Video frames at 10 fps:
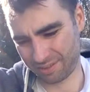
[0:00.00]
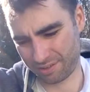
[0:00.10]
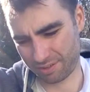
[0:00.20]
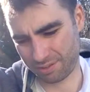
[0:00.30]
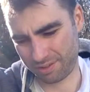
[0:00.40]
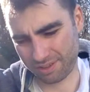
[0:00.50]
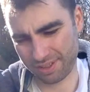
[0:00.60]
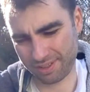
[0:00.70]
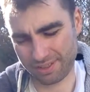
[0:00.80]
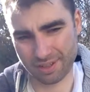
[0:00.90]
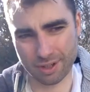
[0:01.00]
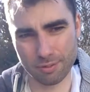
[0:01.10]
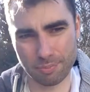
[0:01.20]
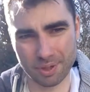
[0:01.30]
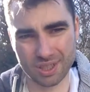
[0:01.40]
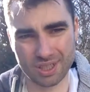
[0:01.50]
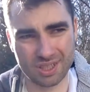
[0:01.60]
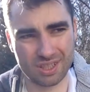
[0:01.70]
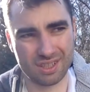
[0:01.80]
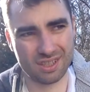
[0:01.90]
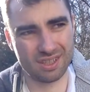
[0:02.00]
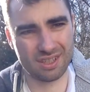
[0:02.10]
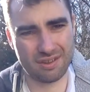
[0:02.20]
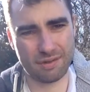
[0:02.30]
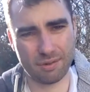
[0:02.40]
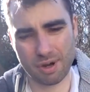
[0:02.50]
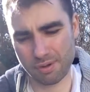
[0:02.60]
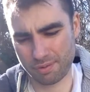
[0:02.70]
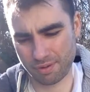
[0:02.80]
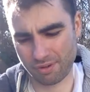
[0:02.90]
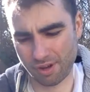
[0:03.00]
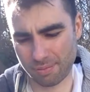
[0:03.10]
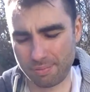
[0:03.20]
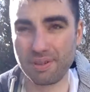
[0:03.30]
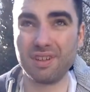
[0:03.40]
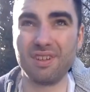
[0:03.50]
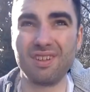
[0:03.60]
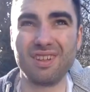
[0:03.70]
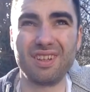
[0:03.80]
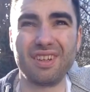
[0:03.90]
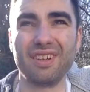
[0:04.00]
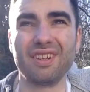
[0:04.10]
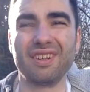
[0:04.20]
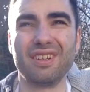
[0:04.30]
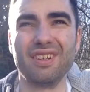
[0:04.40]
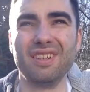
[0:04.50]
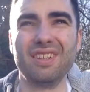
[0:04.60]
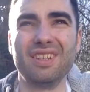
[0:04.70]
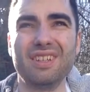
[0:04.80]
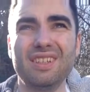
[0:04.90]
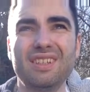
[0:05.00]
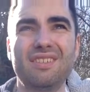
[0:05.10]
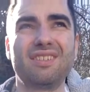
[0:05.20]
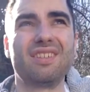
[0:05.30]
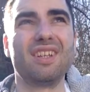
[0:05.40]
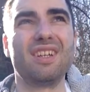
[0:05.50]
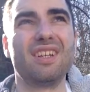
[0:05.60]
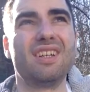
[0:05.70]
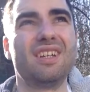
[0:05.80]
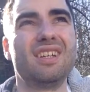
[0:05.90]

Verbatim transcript: So I decided to stock up. If you go into a shop here, it's uh,